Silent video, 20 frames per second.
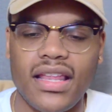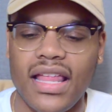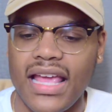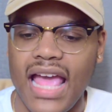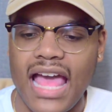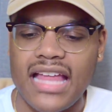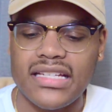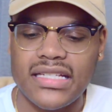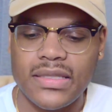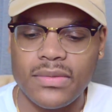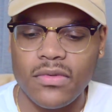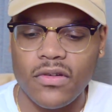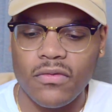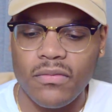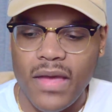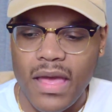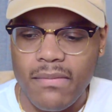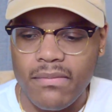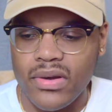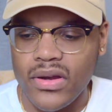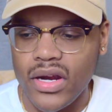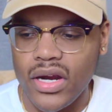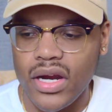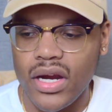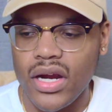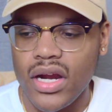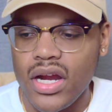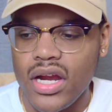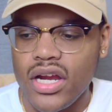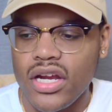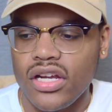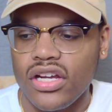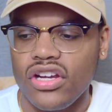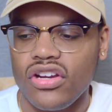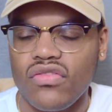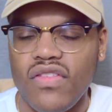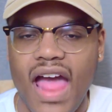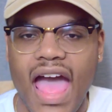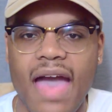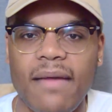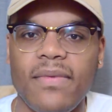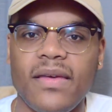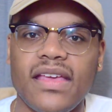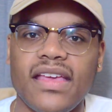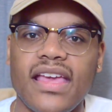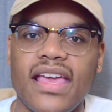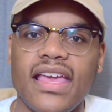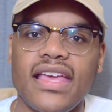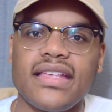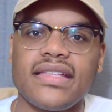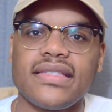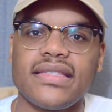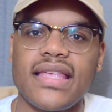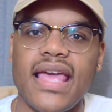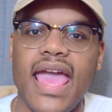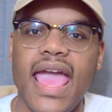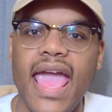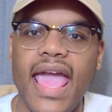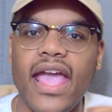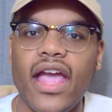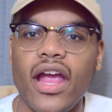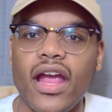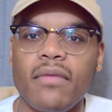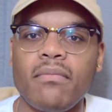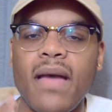Like, I just remember grabbing his hair,